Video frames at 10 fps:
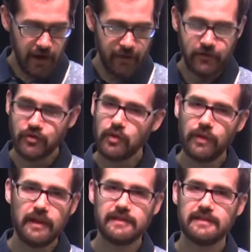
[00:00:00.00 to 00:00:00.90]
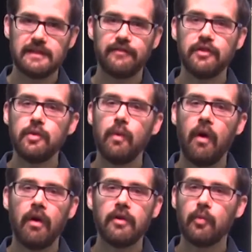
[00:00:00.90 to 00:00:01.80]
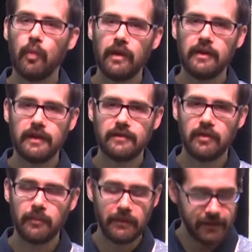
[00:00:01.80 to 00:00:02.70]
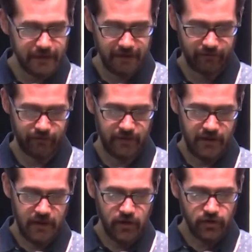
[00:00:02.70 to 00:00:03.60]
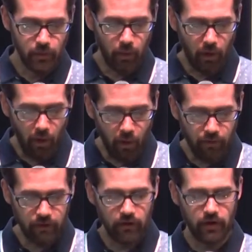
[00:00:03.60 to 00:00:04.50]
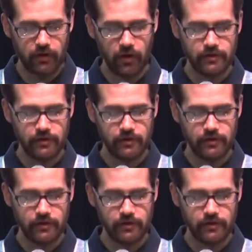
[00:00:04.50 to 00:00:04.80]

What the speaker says: And the truth is if you aren't willing to believe, you will overlook or